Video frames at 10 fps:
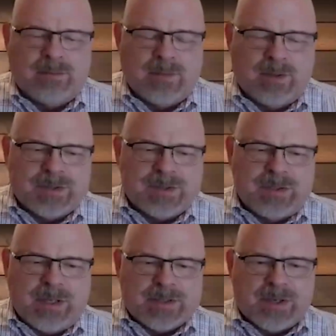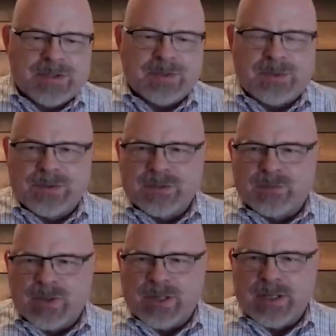And you guys also do
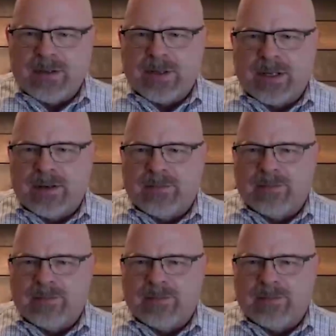some printing.